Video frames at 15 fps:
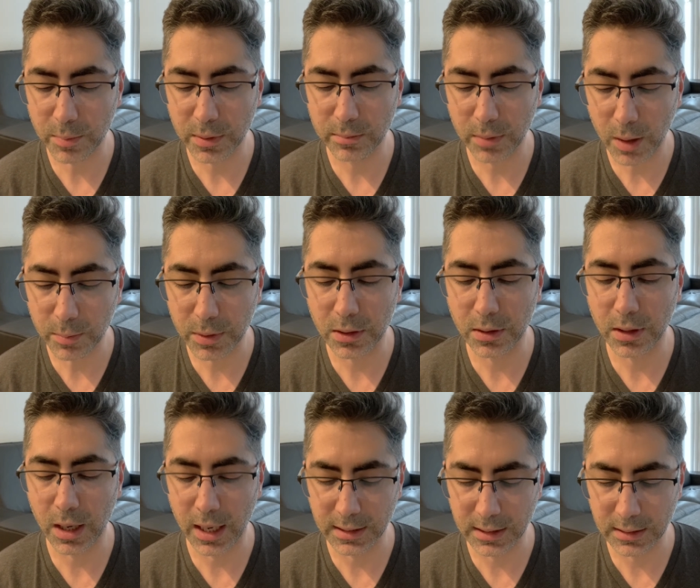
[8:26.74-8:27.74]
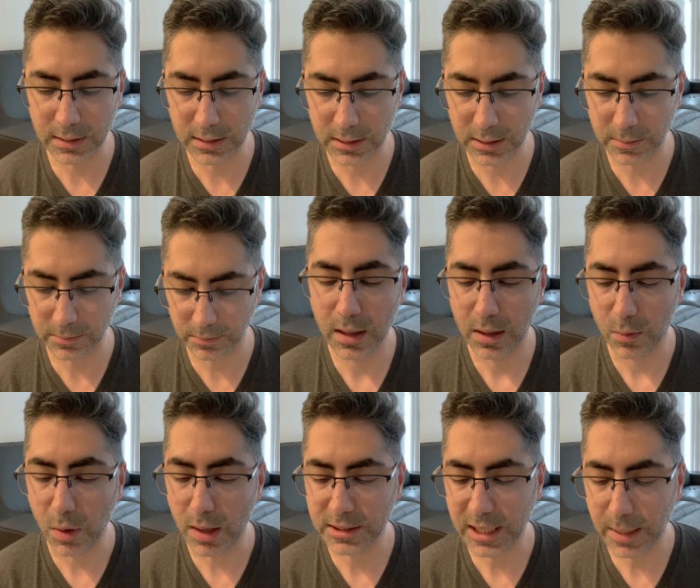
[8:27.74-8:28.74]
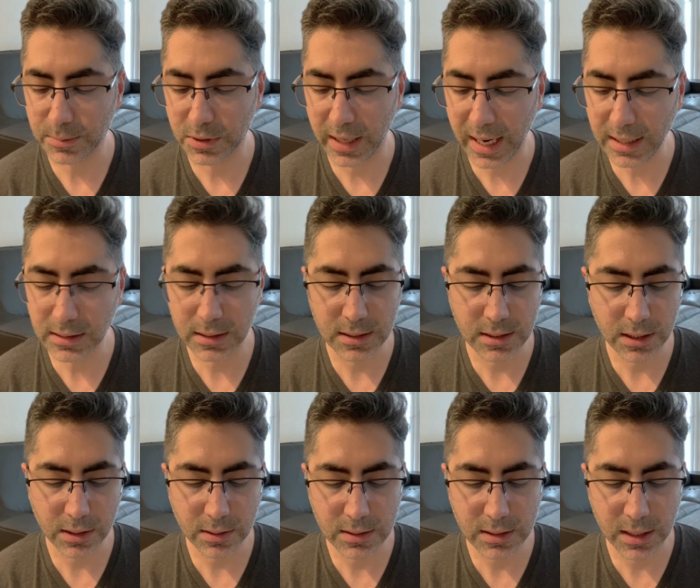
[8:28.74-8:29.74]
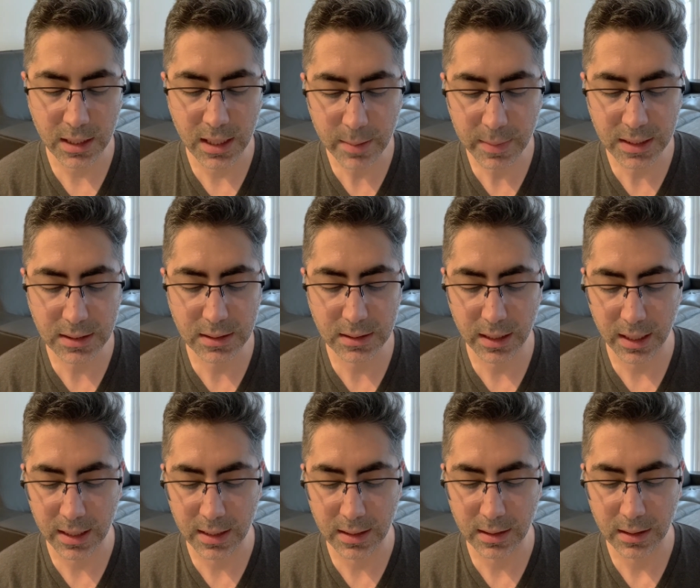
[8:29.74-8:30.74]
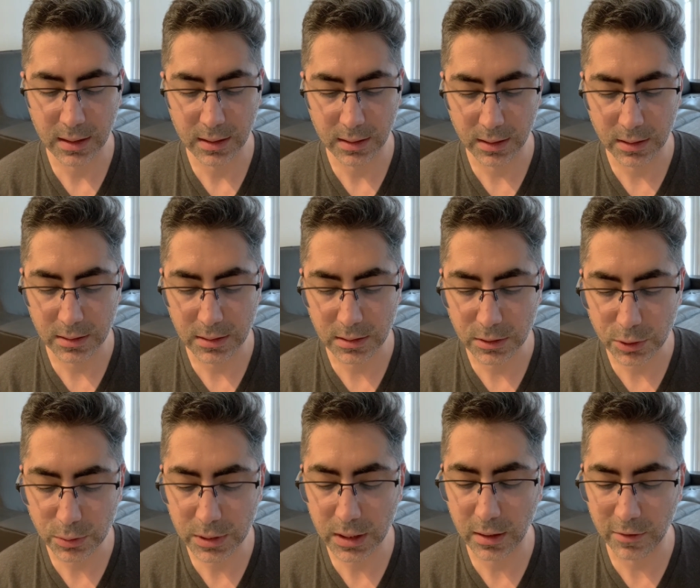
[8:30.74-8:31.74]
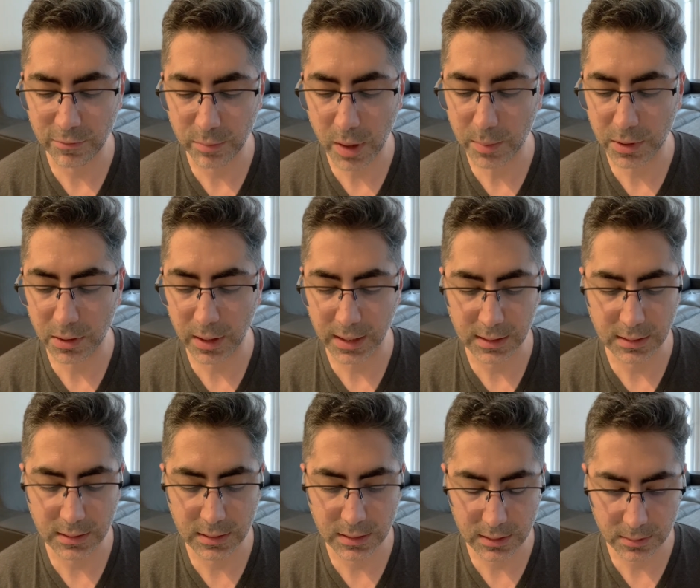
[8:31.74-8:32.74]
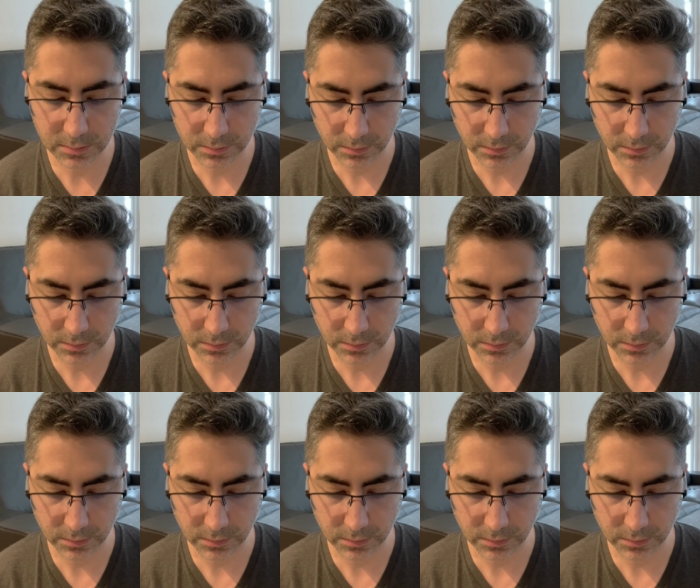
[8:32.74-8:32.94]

popular identity, while Chapter 8 considers the limits in the constitution of popular identities.